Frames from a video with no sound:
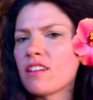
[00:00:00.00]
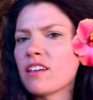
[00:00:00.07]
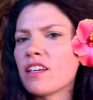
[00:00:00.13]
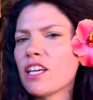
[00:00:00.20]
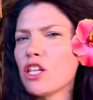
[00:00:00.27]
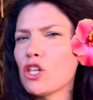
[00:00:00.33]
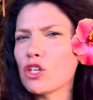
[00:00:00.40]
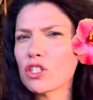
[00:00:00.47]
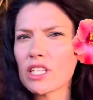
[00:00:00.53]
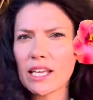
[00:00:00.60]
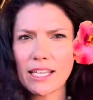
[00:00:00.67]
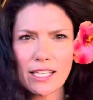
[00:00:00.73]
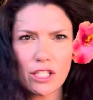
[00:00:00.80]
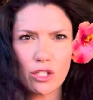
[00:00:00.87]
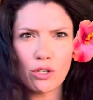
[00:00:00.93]
He looks
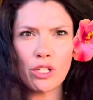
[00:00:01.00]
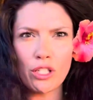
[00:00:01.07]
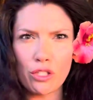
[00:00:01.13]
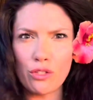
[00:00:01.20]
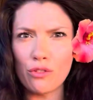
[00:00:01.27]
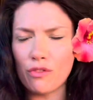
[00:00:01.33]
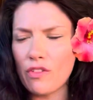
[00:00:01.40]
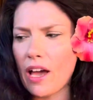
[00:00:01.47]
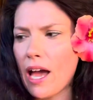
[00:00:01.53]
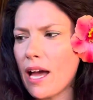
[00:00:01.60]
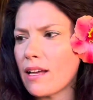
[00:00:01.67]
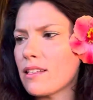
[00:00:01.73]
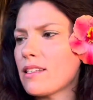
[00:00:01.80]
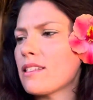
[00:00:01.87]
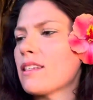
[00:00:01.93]
like he's going too
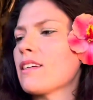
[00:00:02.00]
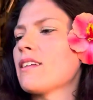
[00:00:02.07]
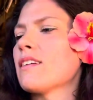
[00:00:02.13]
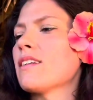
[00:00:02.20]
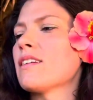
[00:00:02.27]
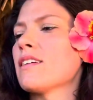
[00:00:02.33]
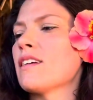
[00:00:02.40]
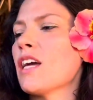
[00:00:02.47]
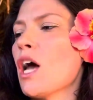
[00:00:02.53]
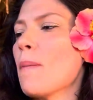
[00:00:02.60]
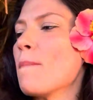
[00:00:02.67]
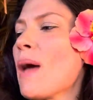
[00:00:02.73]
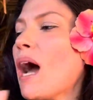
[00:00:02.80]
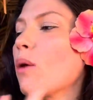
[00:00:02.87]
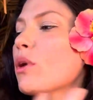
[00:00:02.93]
fast.
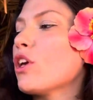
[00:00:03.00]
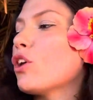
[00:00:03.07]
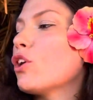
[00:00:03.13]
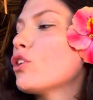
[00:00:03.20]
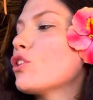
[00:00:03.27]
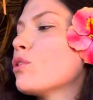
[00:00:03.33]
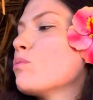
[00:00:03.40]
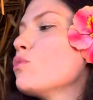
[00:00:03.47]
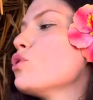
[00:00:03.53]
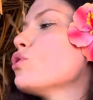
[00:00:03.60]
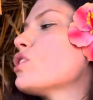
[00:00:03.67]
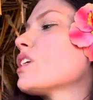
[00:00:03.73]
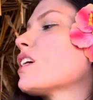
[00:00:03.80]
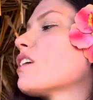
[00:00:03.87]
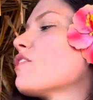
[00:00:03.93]
Maui heard the
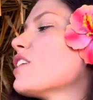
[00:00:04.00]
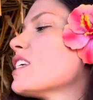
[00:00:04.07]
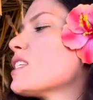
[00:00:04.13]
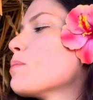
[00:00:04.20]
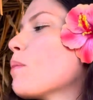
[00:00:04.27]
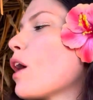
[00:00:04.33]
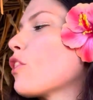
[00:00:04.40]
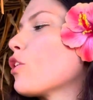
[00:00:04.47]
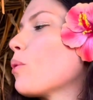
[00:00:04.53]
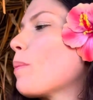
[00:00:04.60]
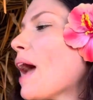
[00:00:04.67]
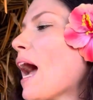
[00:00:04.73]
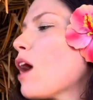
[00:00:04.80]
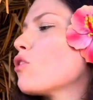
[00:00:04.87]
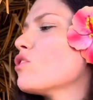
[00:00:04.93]
music of his mother
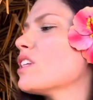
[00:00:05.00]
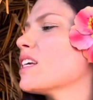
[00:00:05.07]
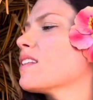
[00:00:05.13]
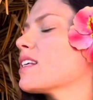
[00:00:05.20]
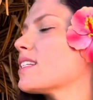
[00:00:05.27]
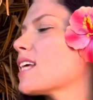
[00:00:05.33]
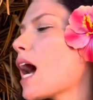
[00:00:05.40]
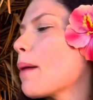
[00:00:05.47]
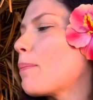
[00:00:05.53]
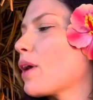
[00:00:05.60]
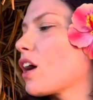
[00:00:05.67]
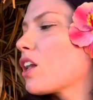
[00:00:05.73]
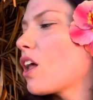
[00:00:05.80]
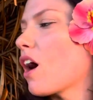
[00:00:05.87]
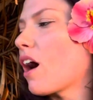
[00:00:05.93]
pounding the tapa
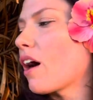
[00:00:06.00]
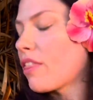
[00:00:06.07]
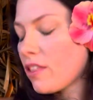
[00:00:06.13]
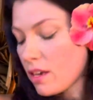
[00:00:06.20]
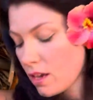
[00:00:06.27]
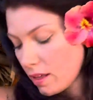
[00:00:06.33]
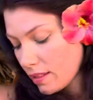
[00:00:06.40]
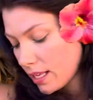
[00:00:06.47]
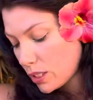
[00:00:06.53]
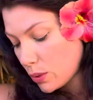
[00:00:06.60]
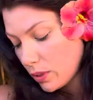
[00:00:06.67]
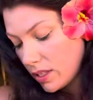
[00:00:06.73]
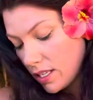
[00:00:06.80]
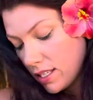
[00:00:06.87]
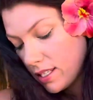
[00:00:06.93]
cloth. That's
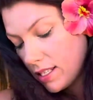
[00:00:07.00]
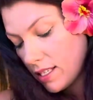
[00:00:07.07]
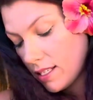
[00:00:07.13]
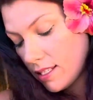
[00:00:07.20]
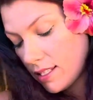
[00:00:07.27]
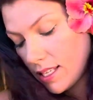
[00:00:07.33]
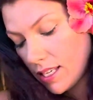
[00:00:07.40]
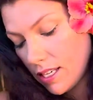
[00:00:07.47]
what this is.